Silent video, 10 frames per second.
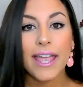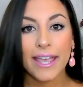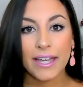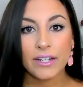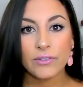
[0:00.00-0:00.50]

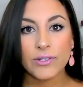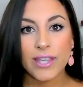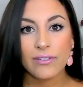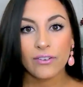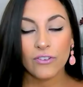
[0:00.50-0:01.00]
and if you
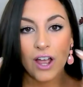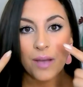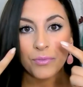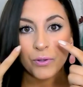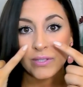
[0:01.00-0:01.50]
suffer
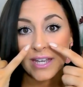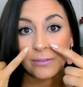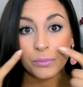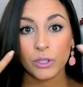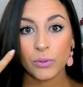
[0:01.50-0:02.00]
from those kind
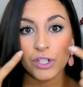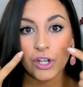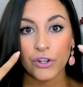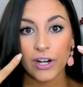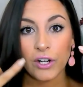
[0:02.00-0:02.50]
of bluish
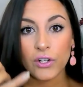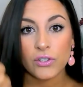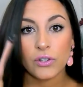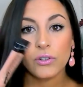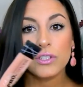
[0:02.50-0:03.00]
under eye dark
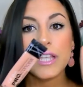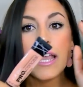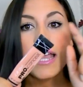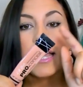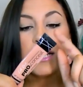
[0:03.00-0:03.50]
circles,
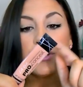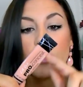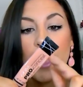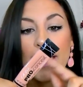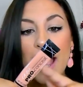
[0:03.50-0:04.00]

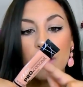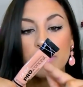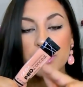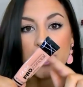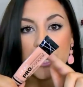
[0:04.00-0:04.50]
try out
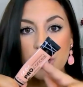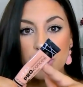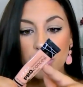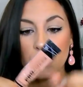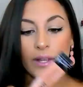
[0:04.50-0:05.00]
the shade
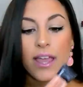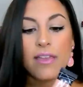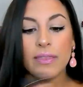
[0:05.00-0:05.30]
Nude.